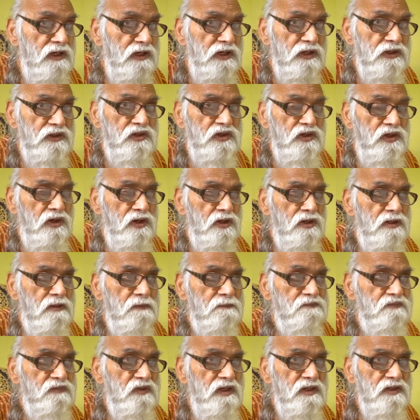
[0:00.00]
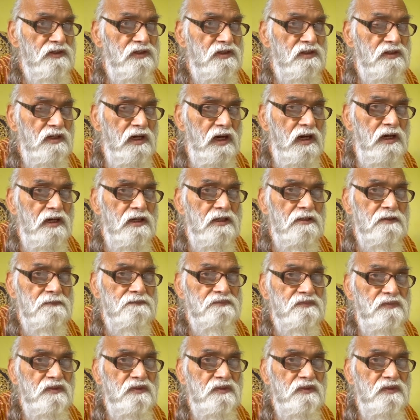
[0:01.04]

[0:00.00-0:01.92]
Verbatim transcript: does not start